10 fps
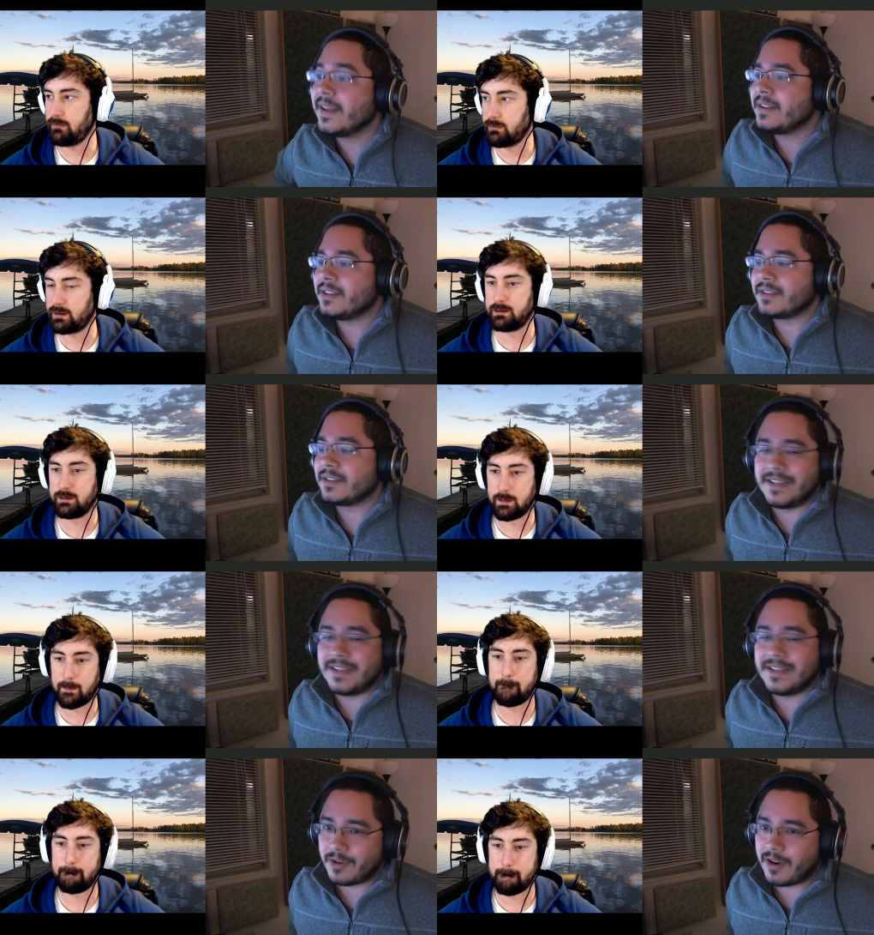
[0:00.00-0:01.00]
Speaker 1: just
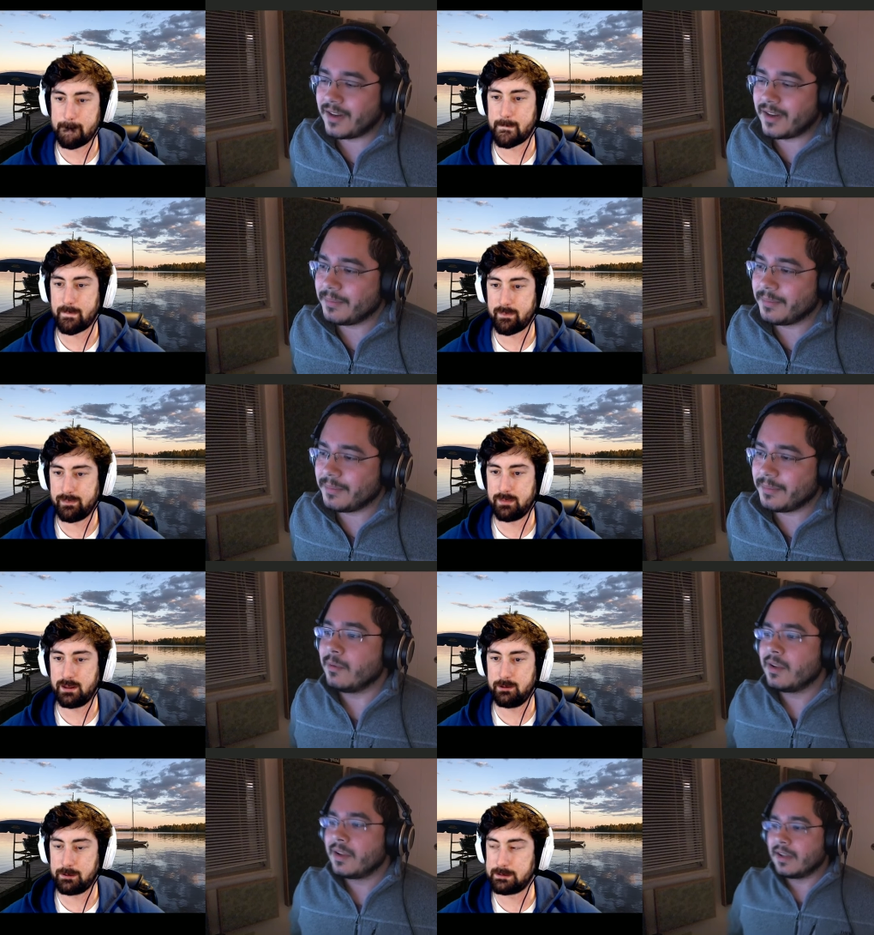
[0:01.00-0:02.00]
defrauding
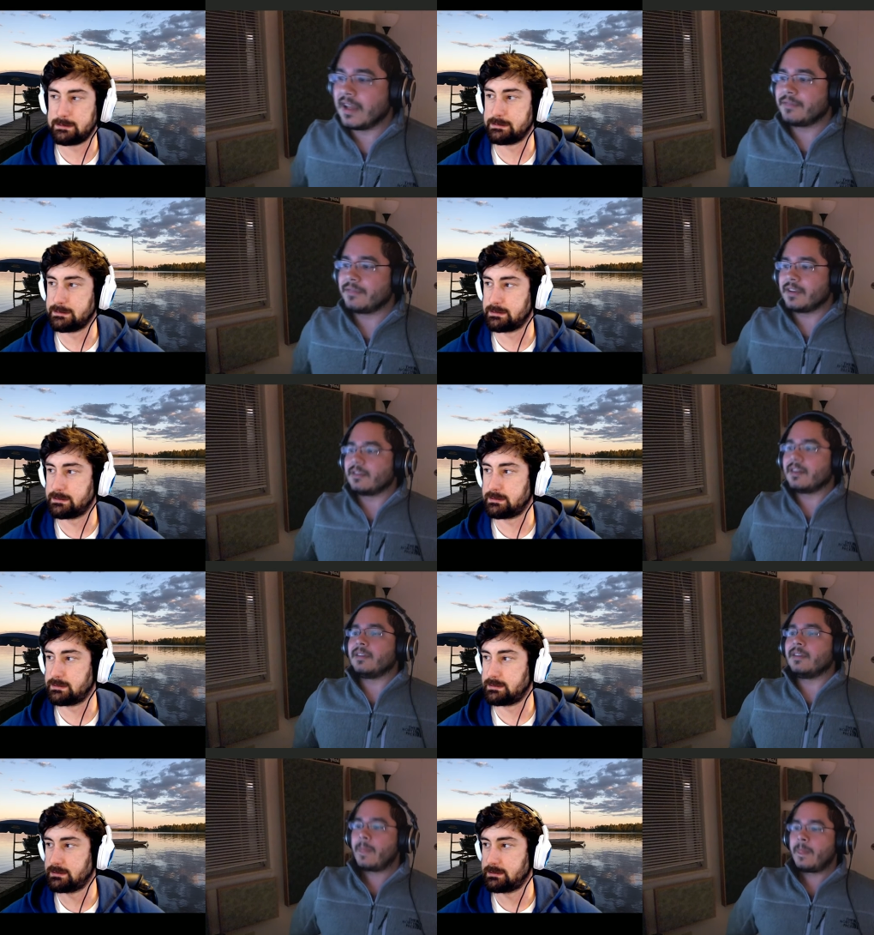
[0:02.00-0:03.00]
people left and right.
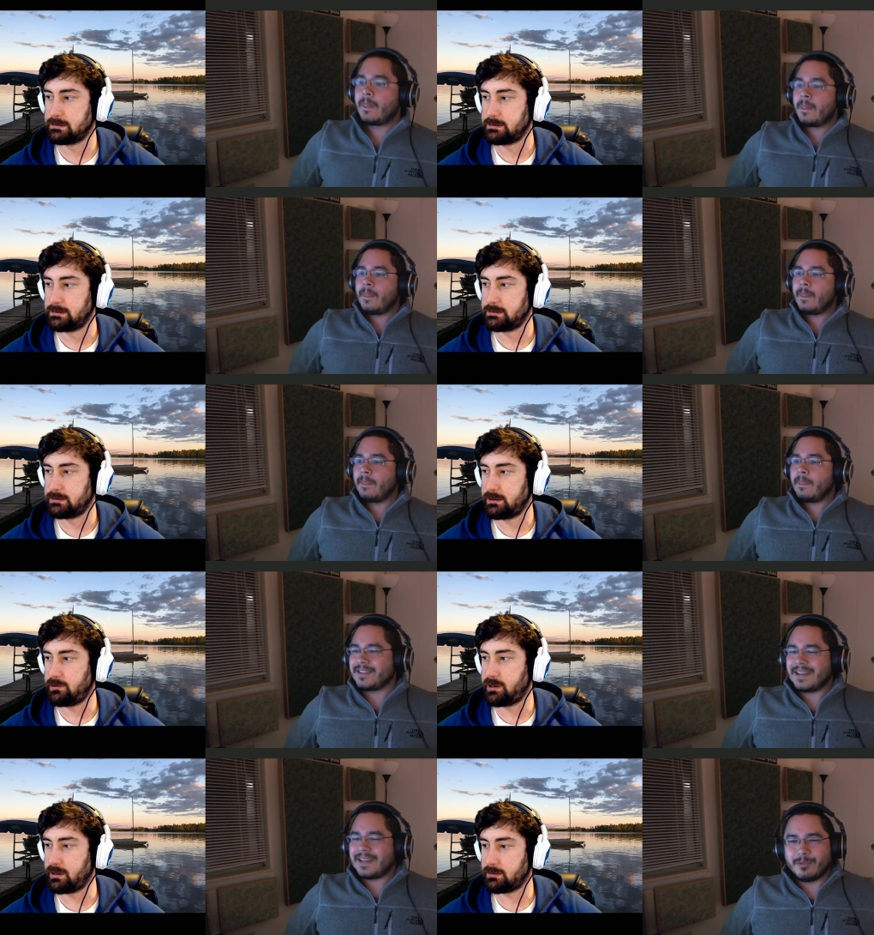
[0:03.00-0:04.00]
Is
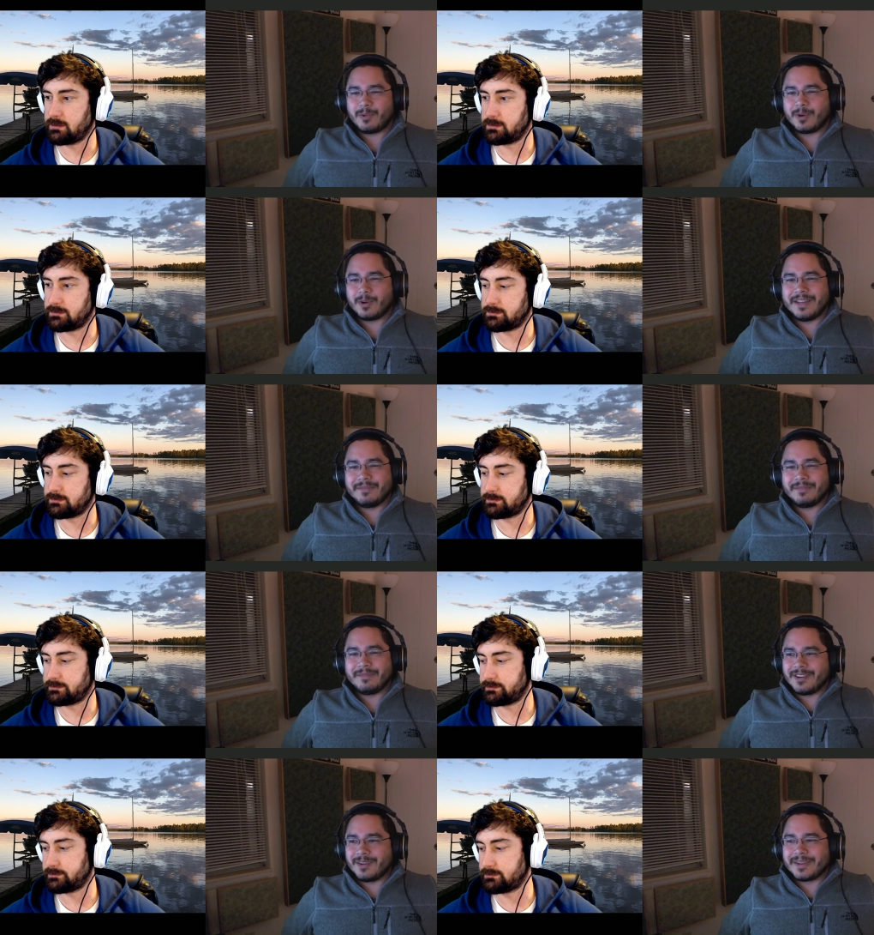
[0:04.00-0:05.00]
that even a word,
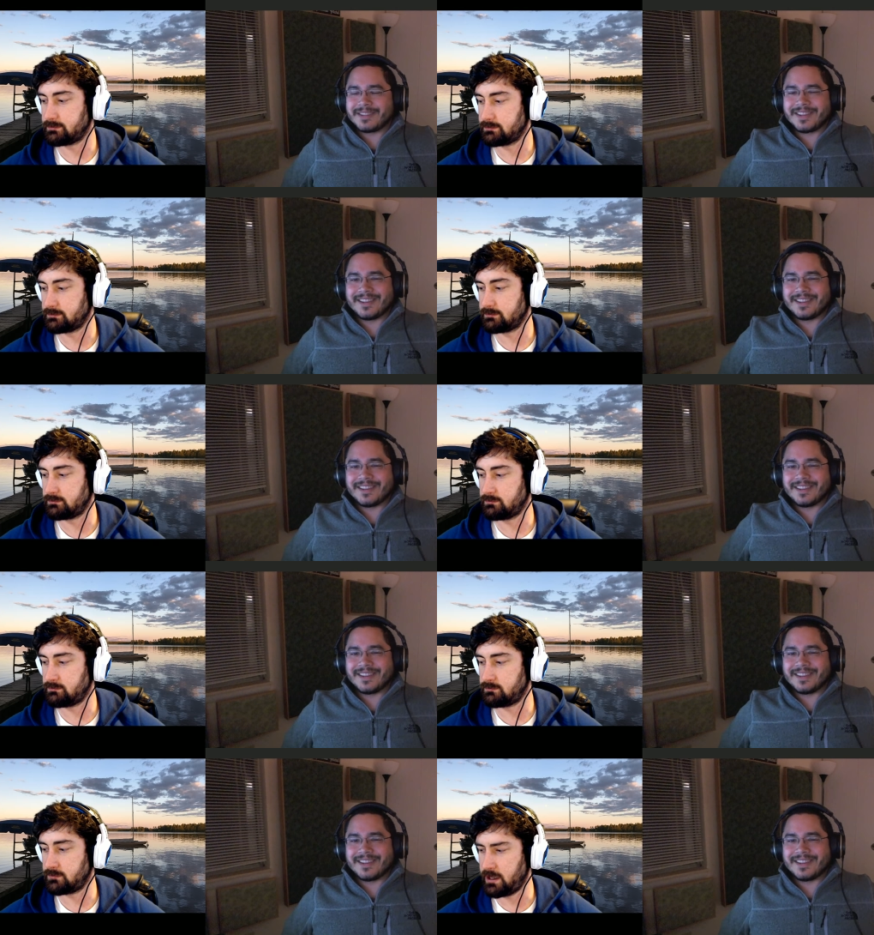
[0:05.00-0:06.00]
defraud, or am I saying that wrong?
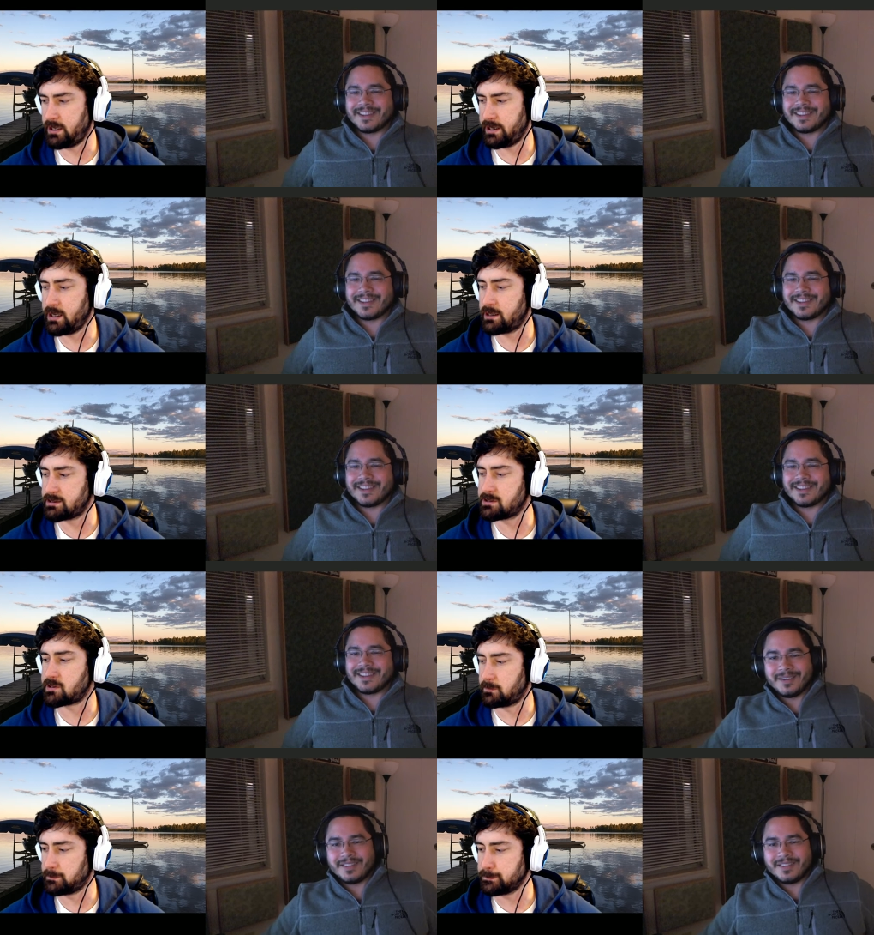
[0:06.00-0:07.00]
Speaker 2: Yeah, uh, yeah, that's a
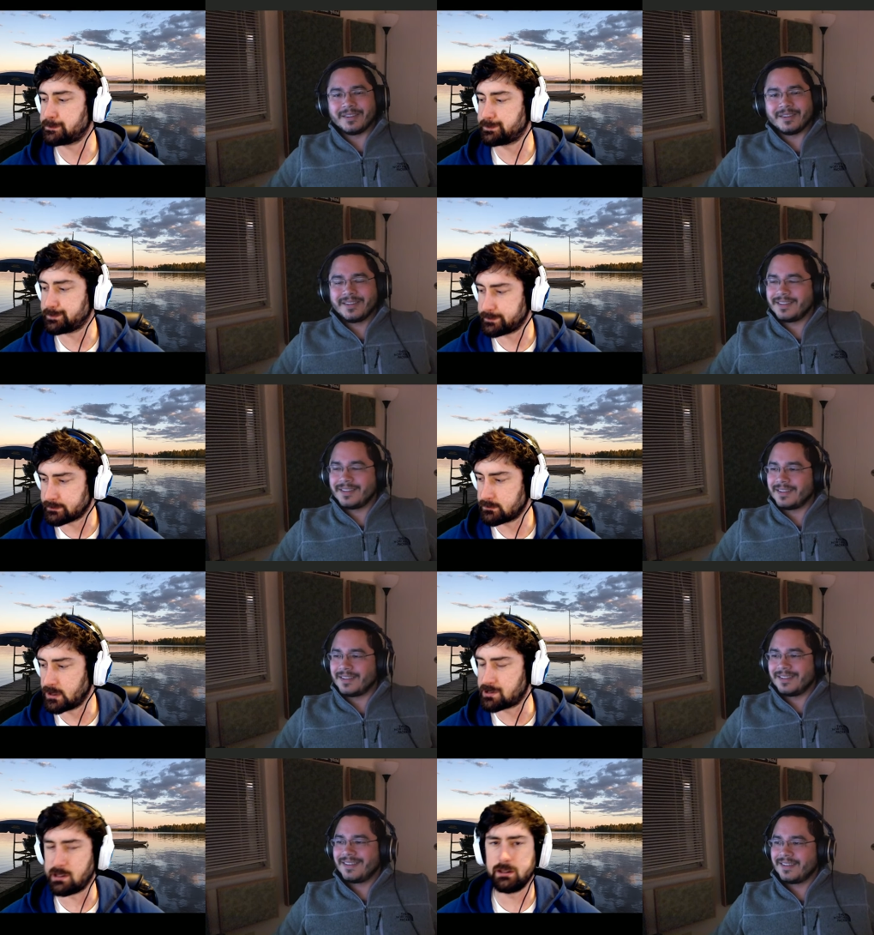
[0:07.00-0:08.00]
term.
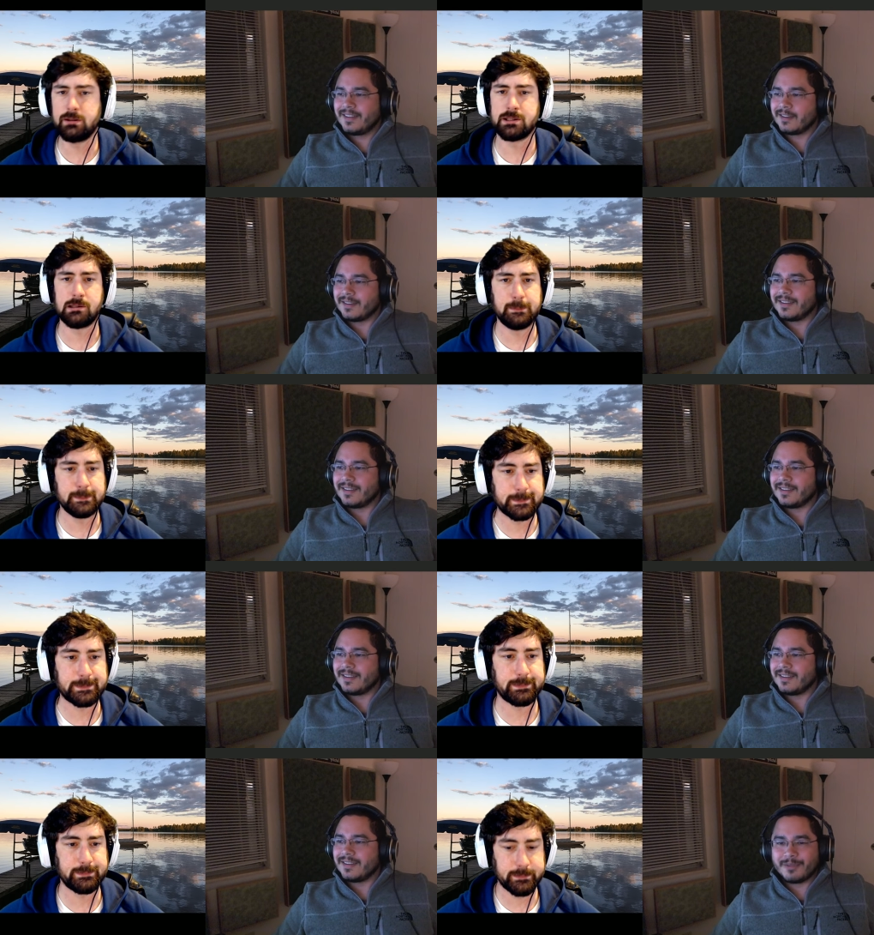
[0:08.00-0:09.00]
It's a legal term.
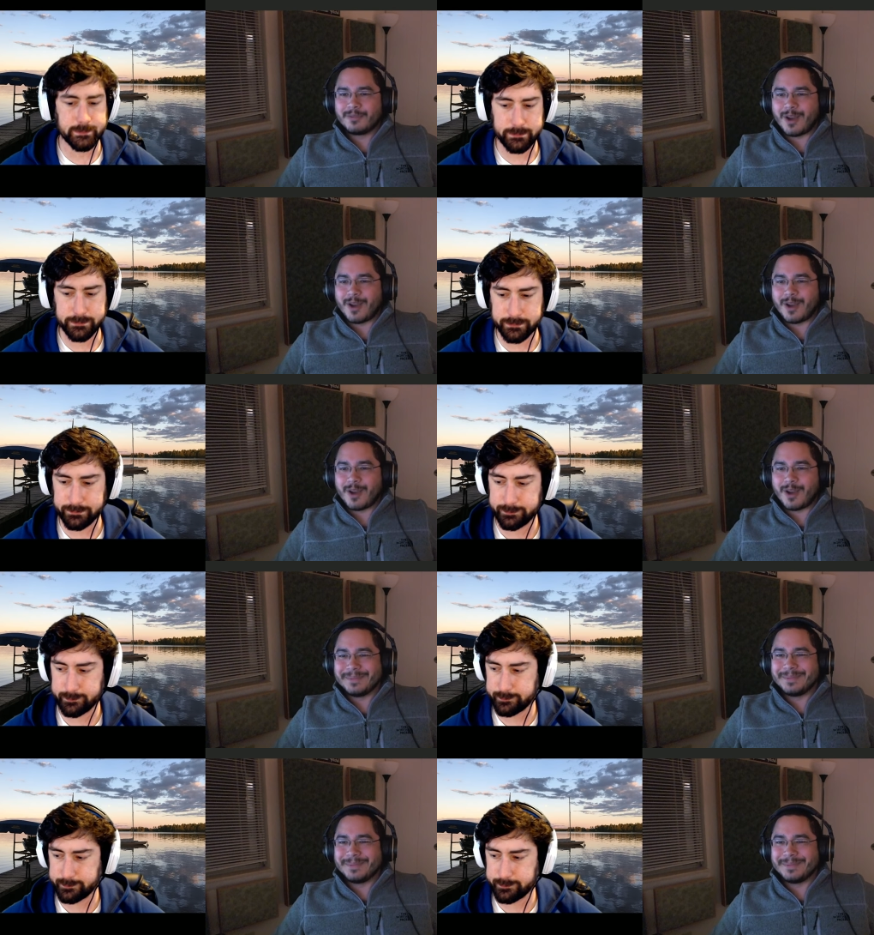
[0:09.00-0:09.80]
Speaker 1: They're frauding people.